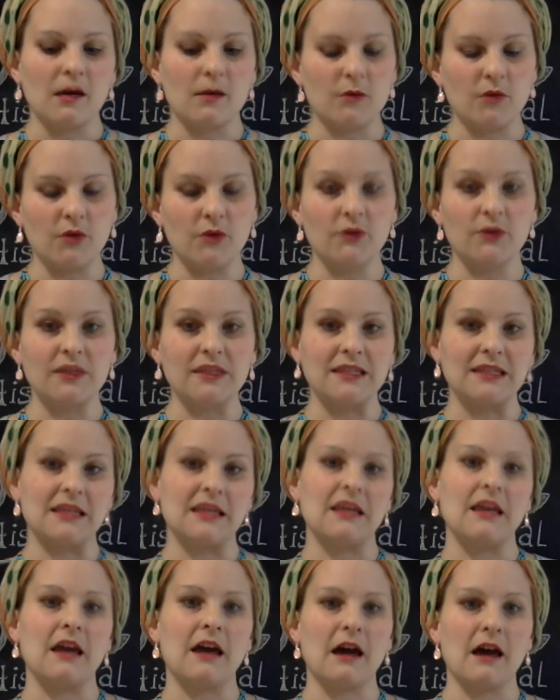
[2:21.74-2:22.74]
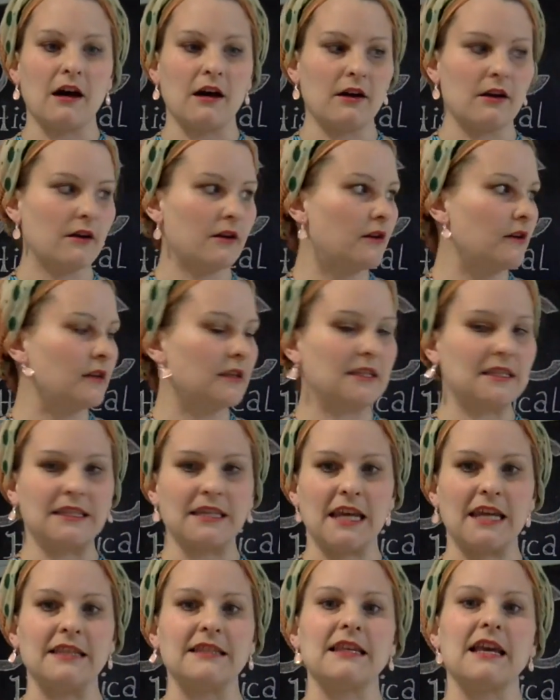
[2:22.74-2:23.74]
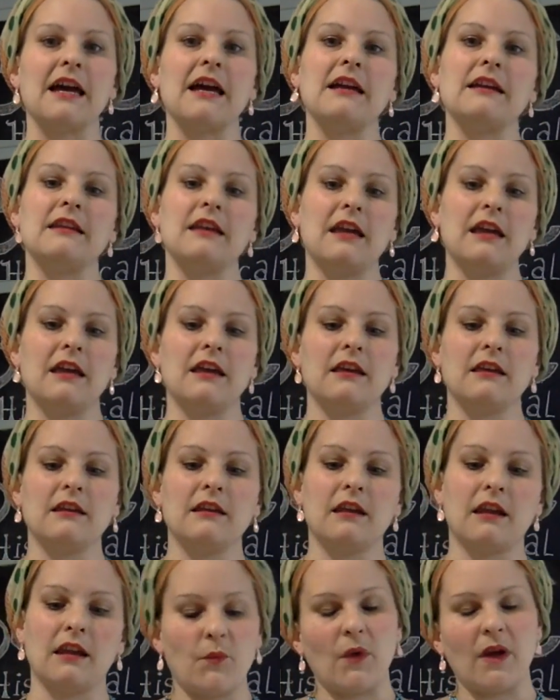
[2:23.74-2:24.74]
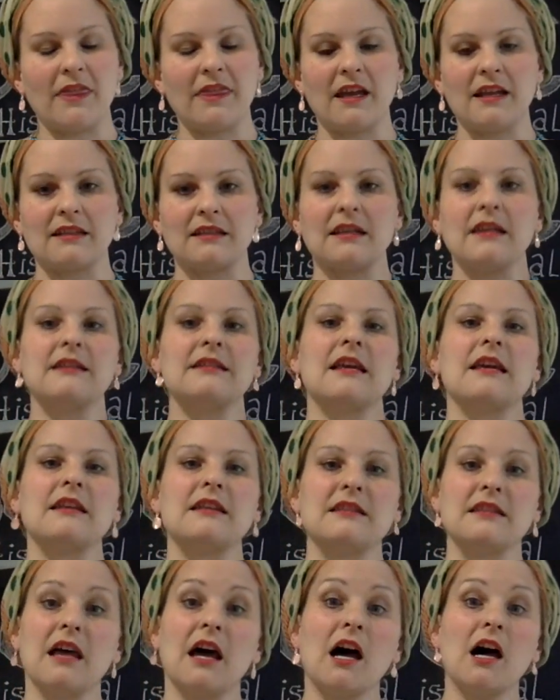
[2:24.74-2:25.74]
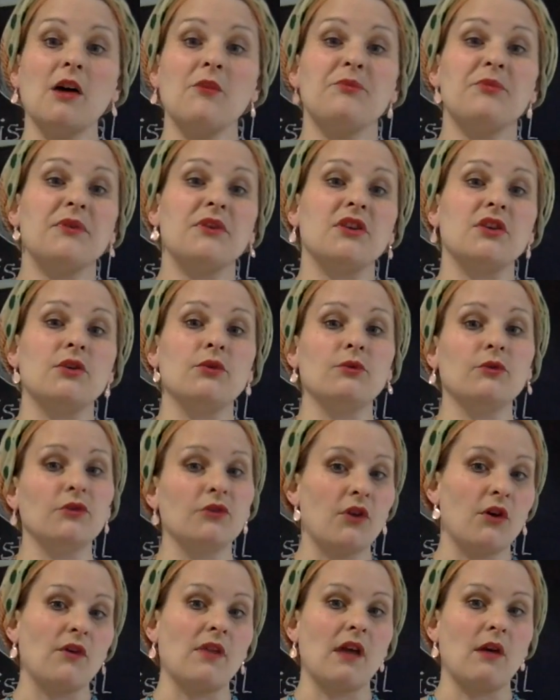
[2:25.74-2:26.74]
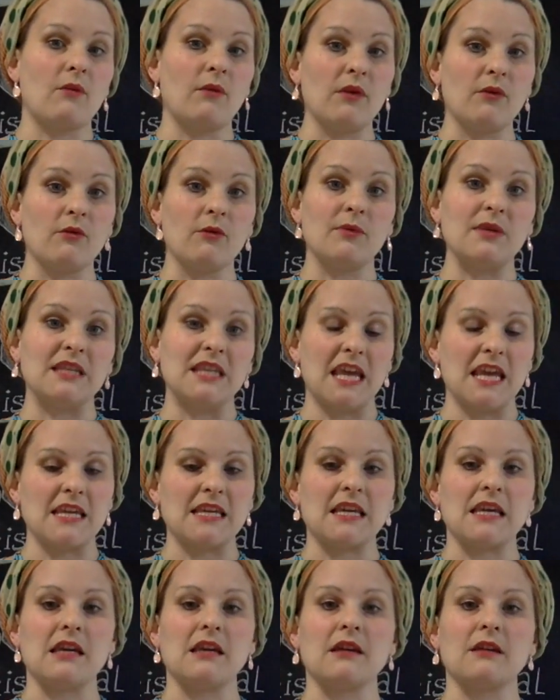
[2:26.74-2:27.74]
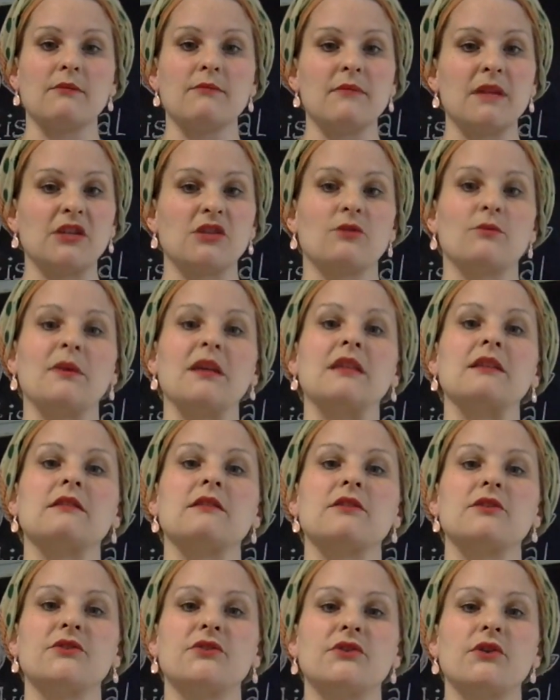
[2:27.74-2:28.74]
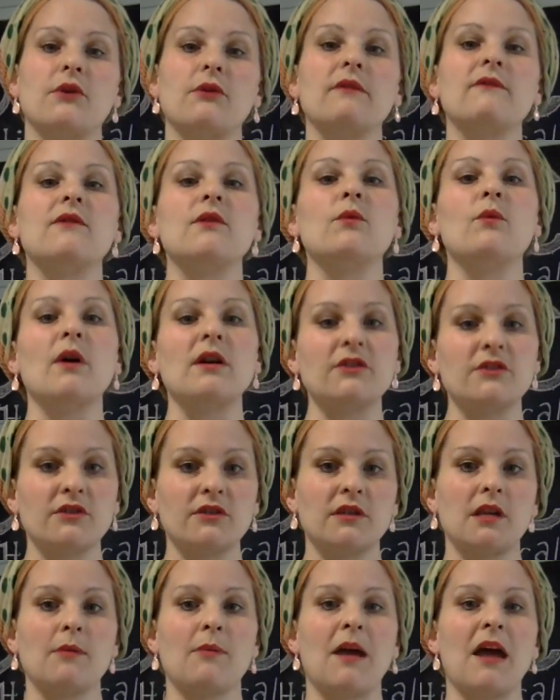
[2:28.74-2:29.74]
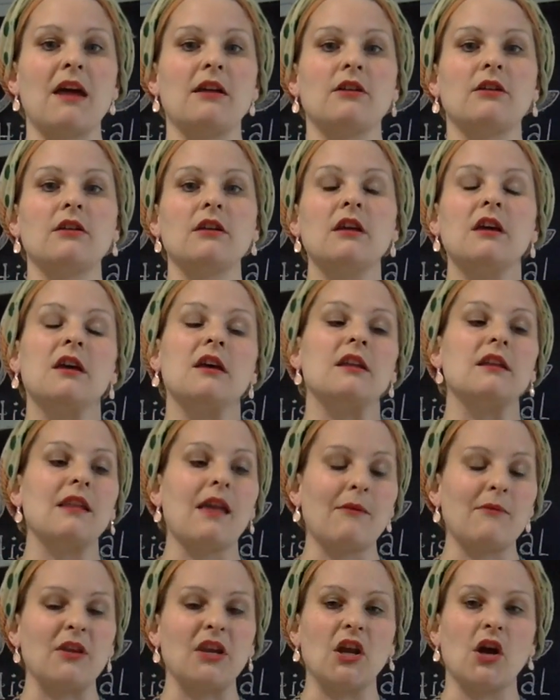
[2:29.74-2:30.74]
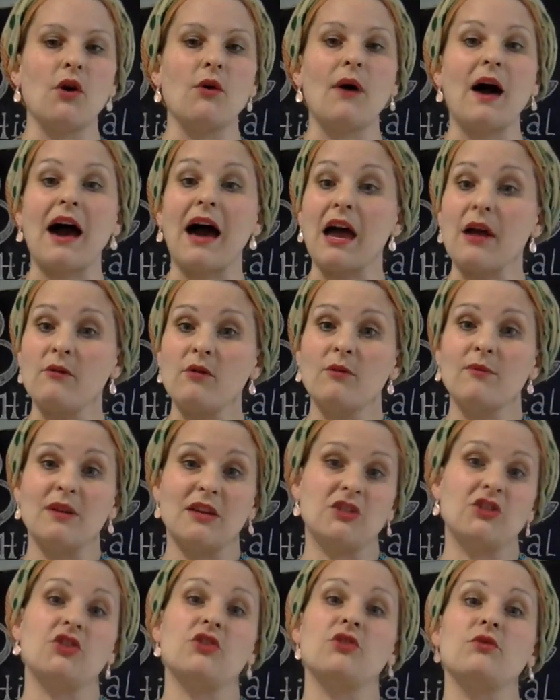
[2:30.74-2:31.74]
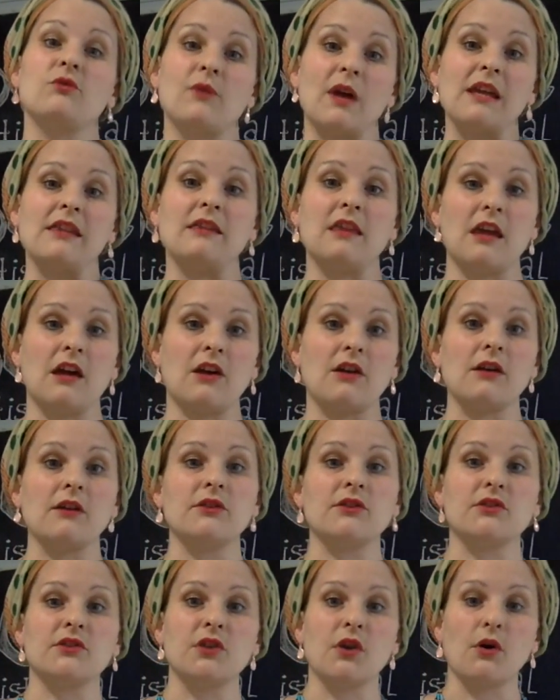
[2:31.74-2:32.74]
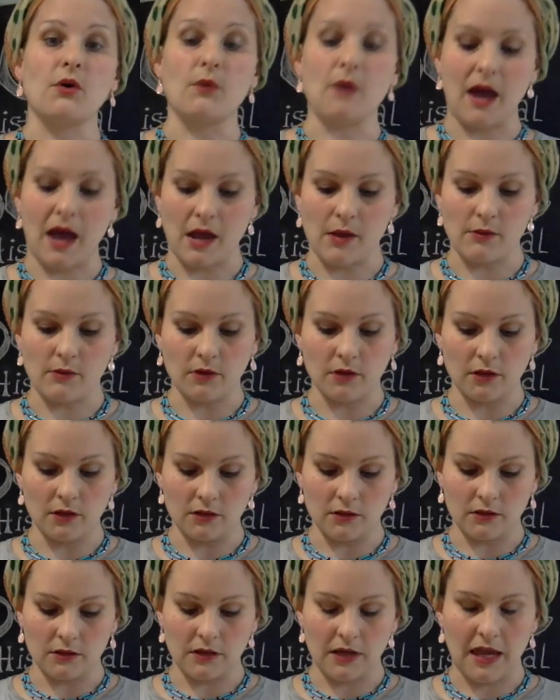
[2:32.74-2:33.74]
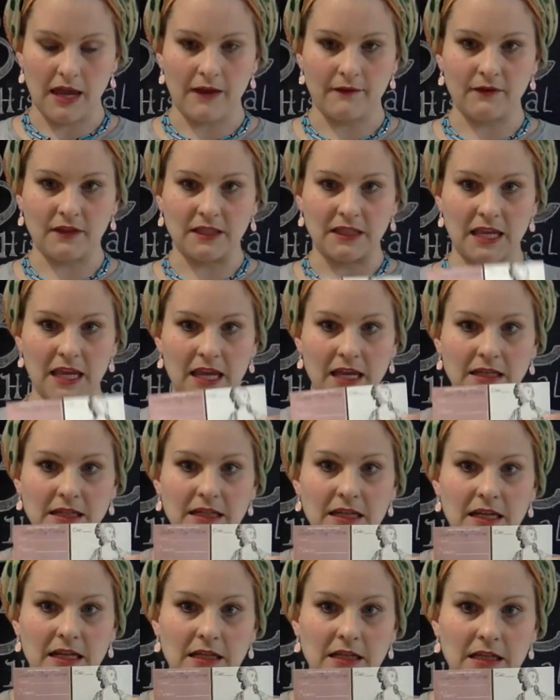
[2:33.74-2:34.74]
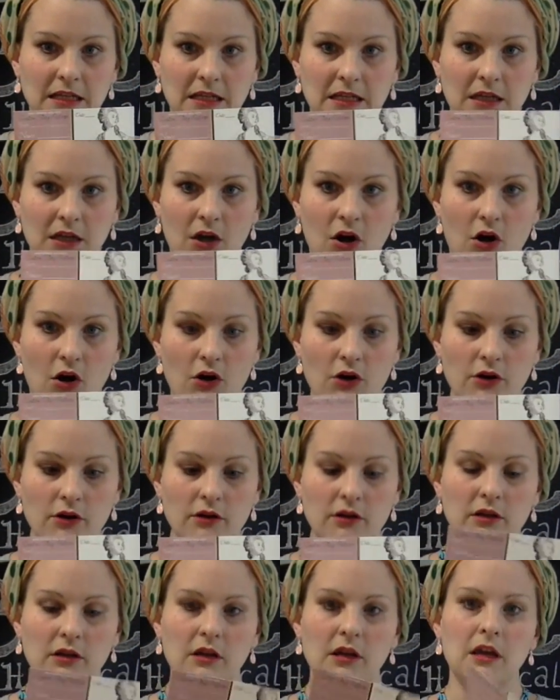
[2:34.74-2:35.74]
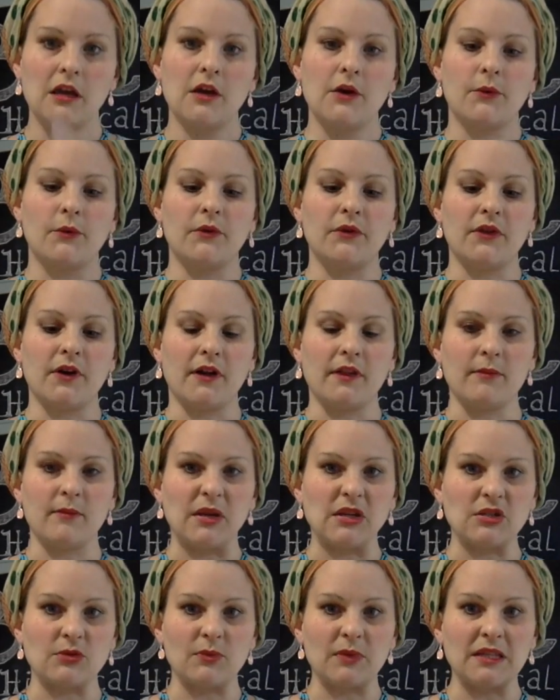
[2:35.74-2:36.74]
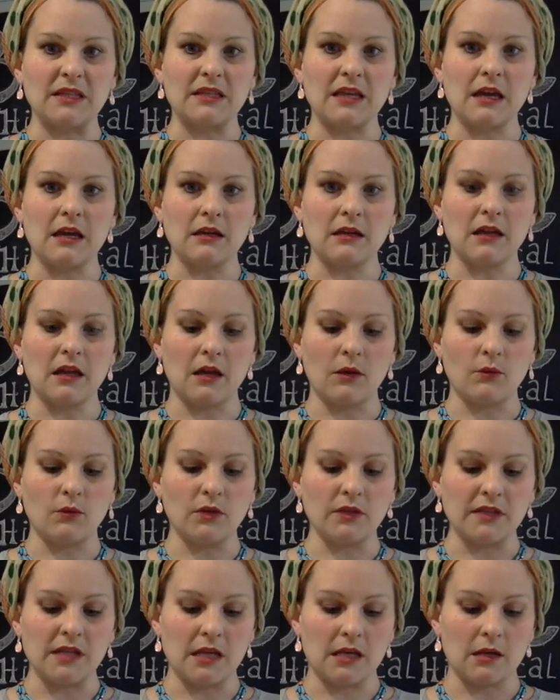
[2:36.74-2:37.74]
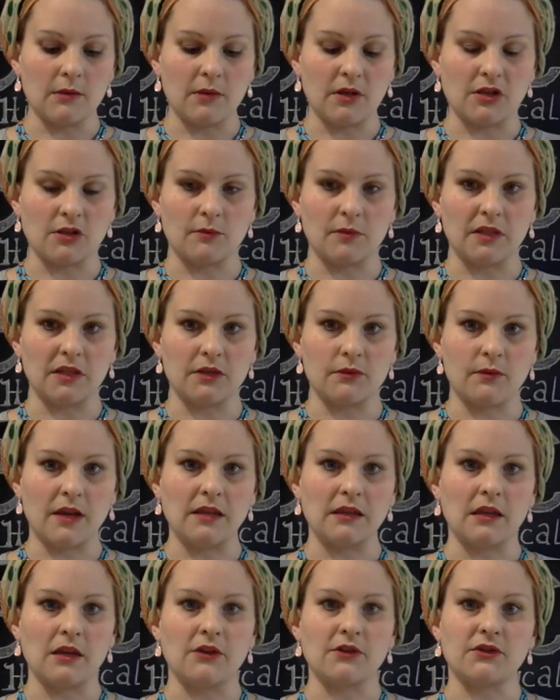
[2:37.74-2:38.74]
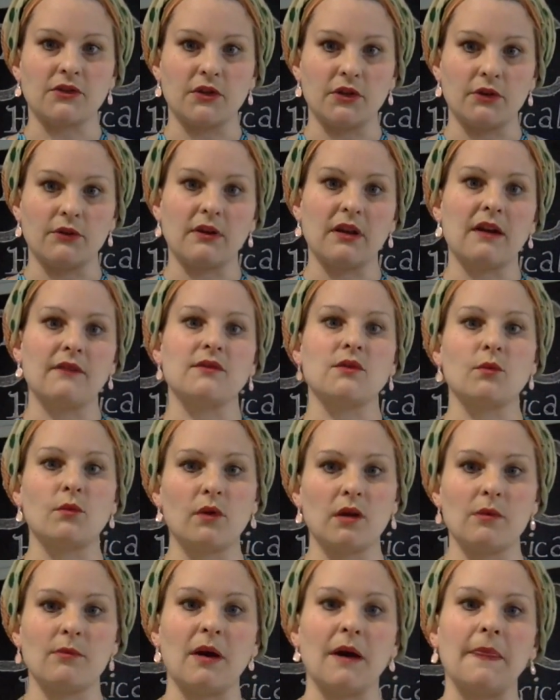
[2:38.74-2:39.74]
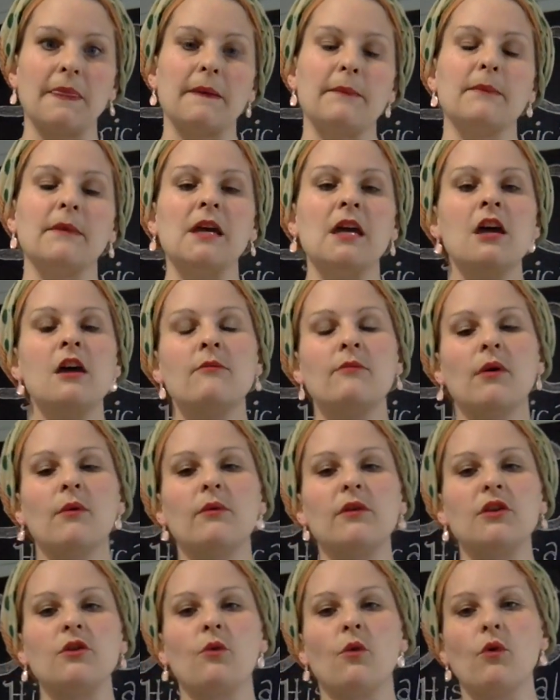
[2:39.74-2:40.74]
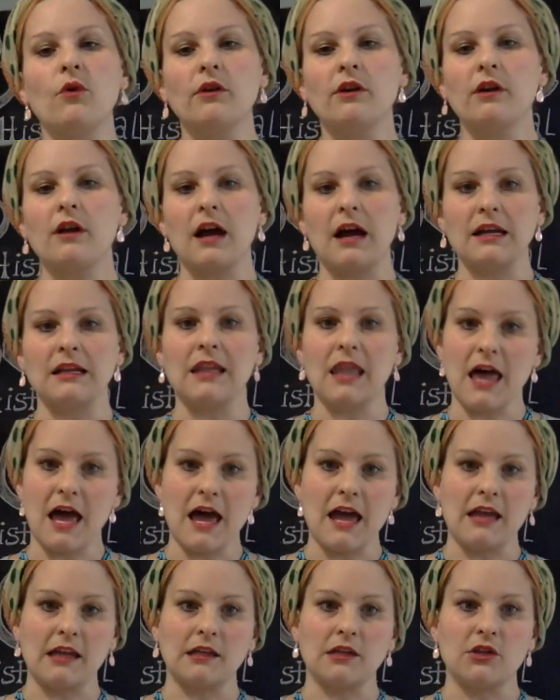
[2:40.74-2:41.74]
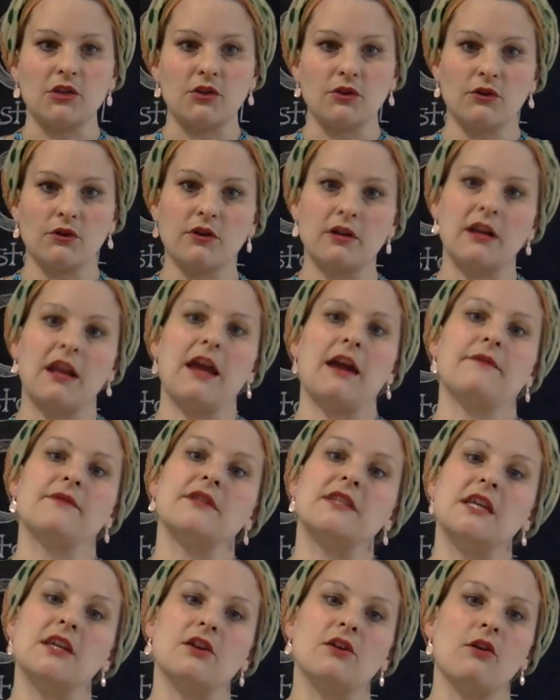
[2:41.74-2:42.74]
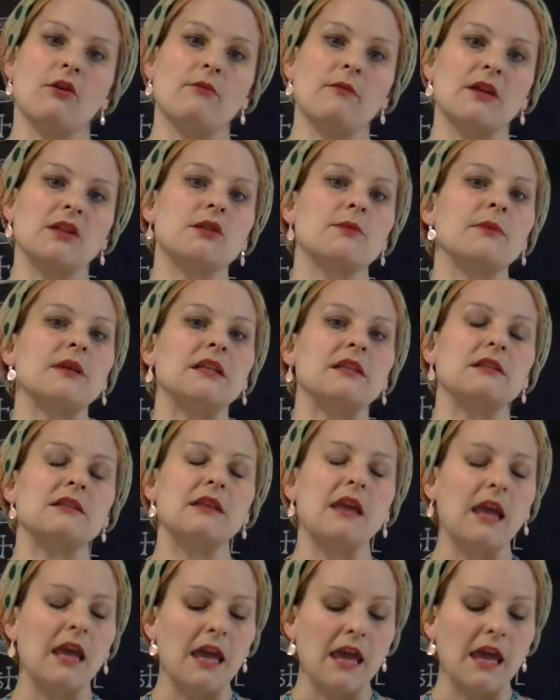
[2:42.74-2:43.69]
you will see our stay sign, and when that stay sign is up, you will know that we will be taking measurements. So if you want your stay pattern, let me know. I will measure you right there, and so I will have this handy dandy card with all the measurements on, and we'll take your measurements right there so you don't have to worry about them. But when you order online, you're going to have to take your own measurements.